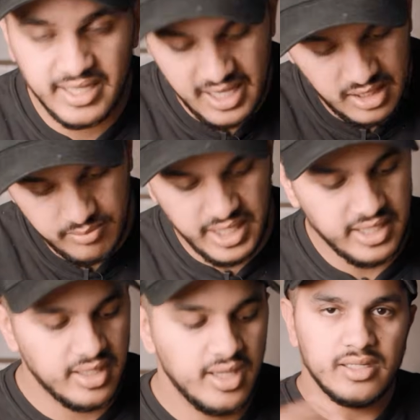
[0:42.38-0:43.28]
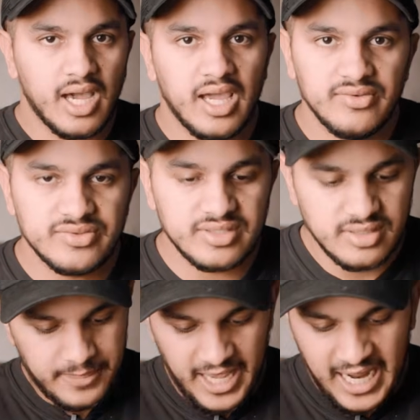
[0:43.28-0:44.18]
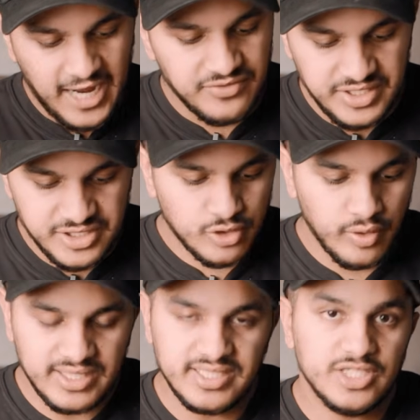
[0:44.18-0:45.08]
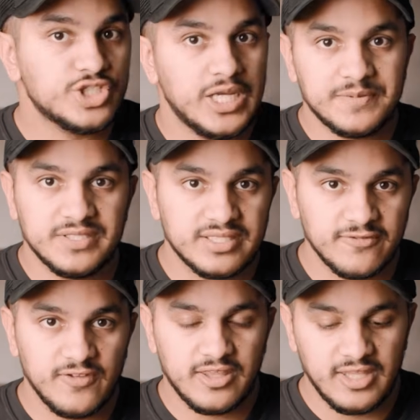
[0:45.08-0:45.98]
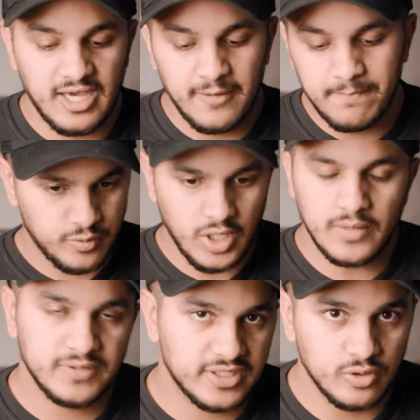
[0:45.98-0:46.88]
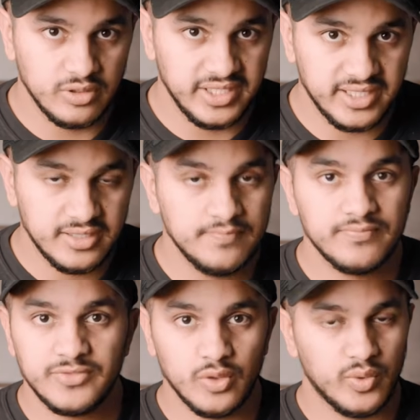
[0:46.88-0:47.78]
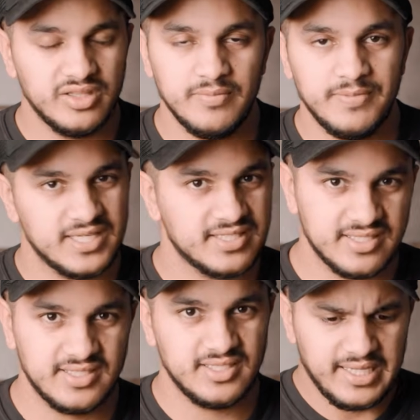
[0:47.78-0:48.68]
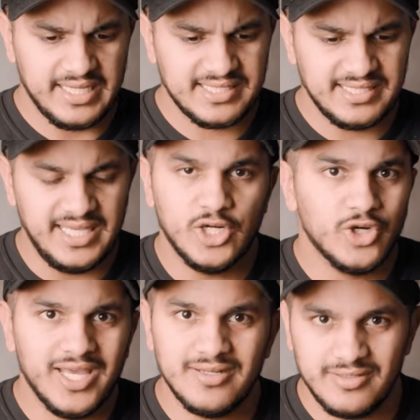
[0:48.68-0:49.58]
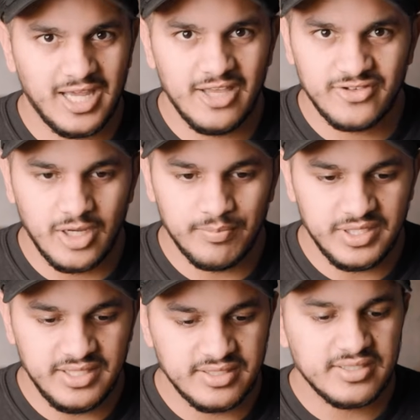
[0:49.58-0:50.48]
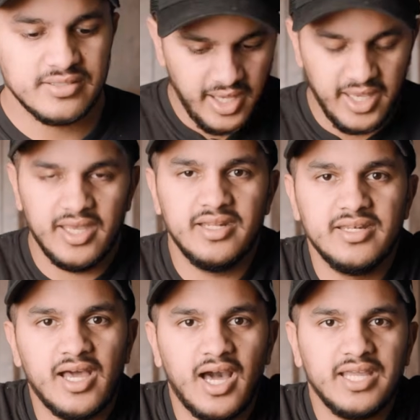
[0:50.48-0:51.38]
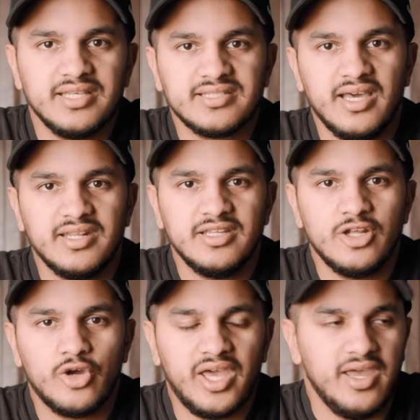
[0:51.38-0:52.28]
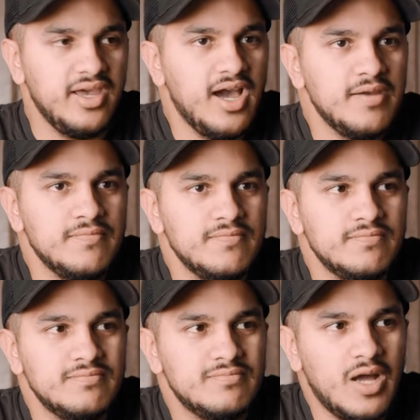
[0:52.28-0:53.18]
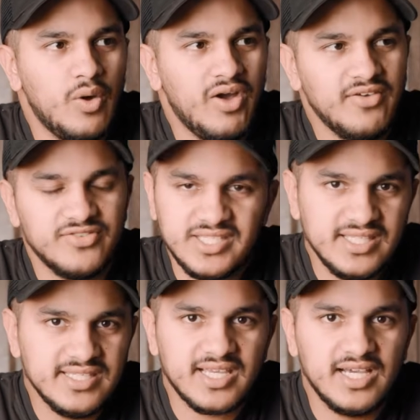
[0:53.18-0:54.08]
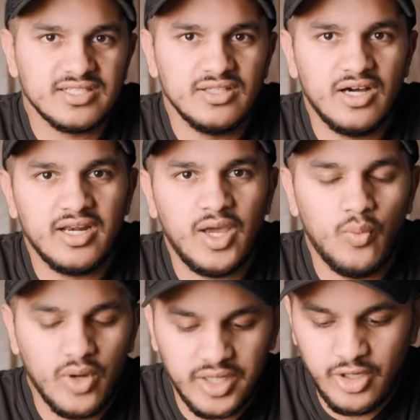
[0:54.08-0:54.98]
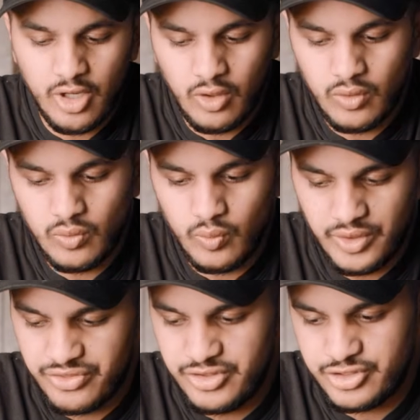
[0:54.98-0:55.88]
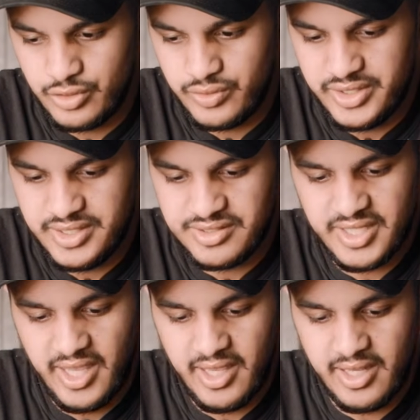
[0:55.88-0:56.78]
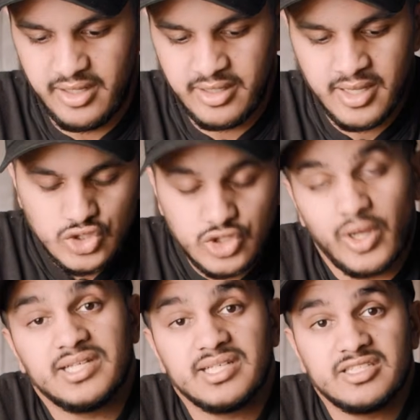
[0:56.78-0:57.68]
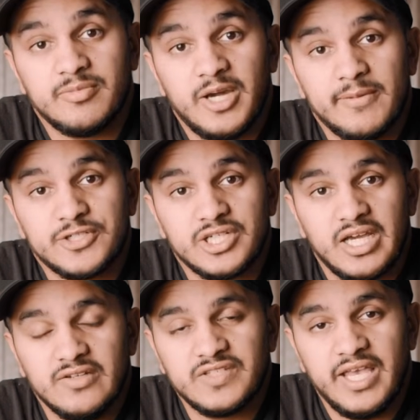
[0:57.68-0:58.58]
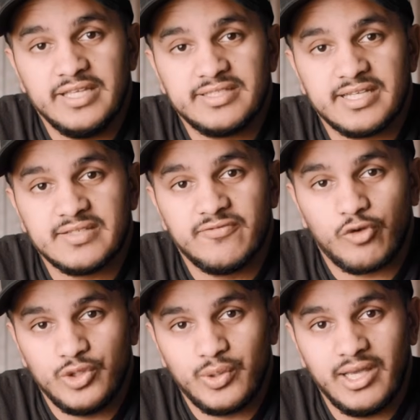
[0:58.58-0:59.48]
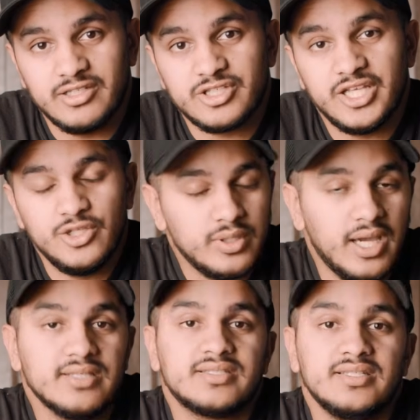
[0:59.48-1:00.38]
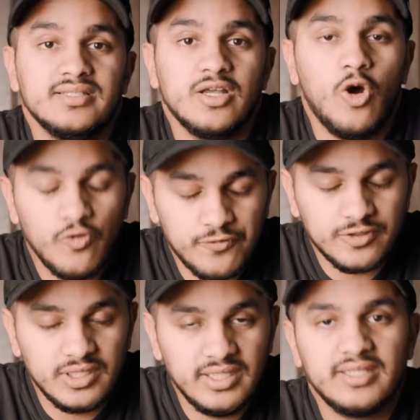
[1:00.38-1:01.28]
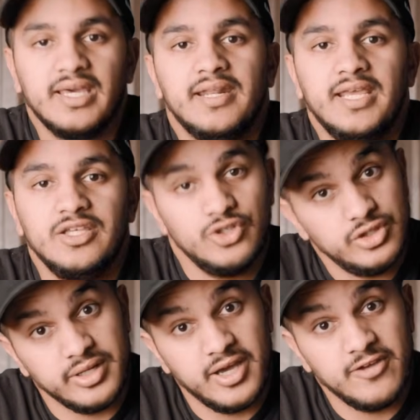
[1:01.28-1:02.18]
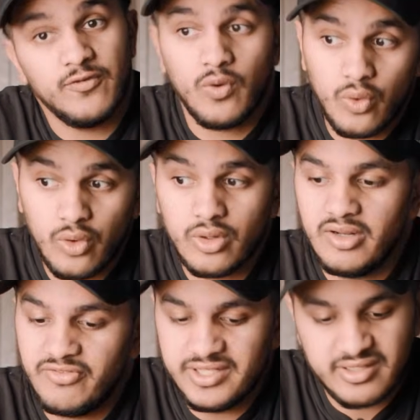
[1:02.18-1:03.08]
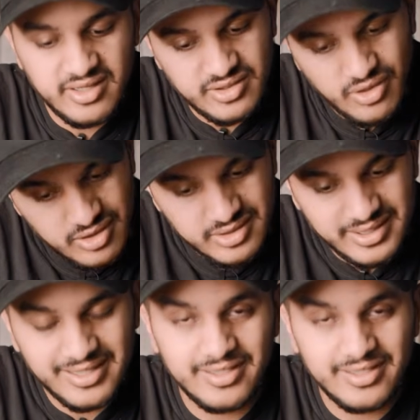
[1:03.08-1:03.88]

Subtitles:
handmade knives that have these crazy shapes and stuff like that, probably Coolina. They're one of the biggest, I guess, internet knife companies. And I decided, okay, I've seen these guys a lot. I want to know what the truth is. And so I decided to buy a bunch of knives and test them for you guys so that you guys can hopefully get a good knife, or if these guys aren't that